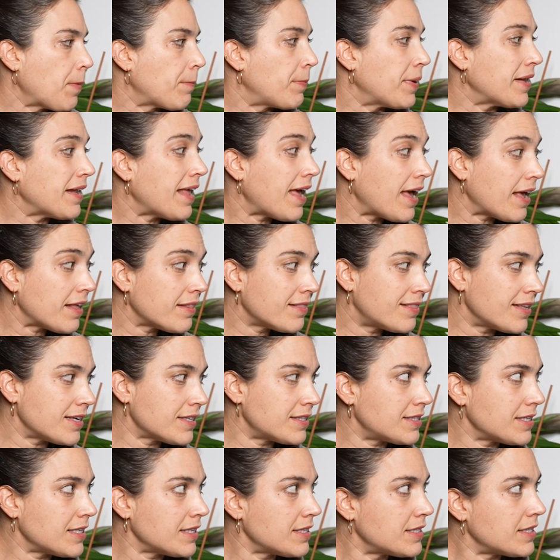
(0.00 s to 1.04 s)
But
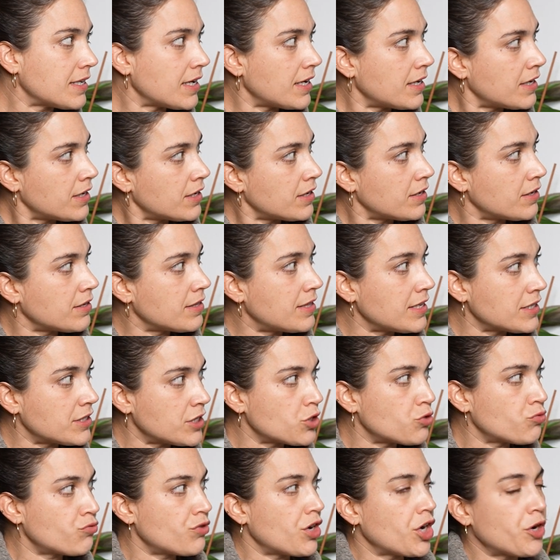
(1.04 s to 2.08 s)
this is
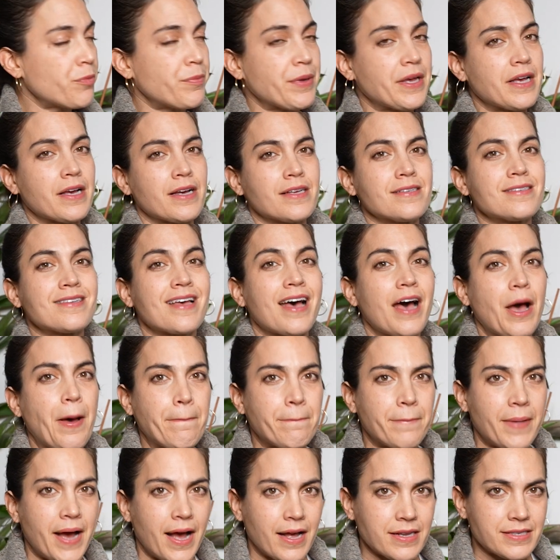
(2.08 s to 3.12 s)
rare because
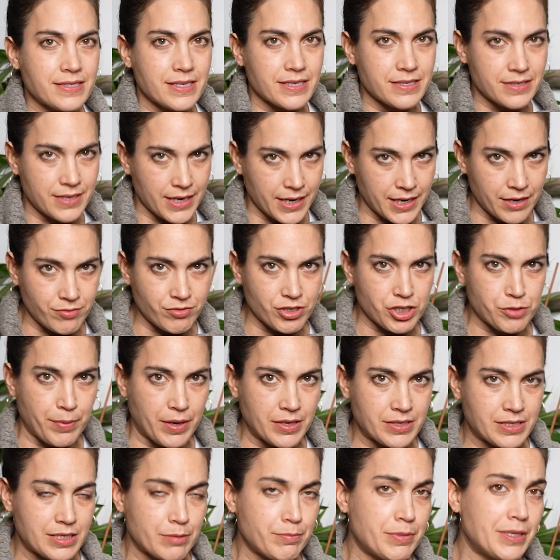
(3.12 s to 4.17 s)
Hamas is taking
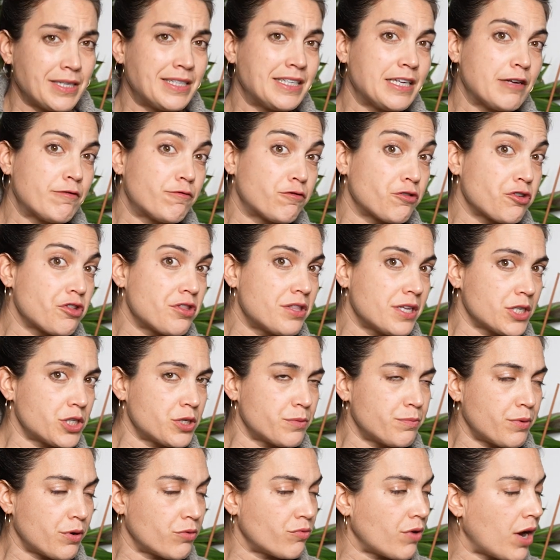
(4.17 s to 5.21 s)
responsibility for this
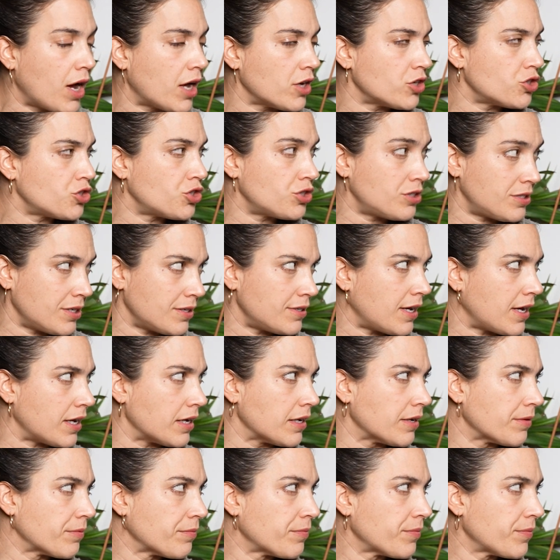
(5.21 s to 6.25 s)
barrage
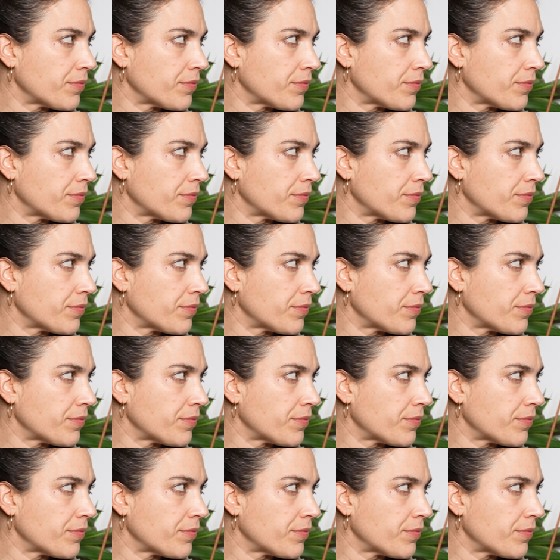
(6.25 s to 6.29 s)
today.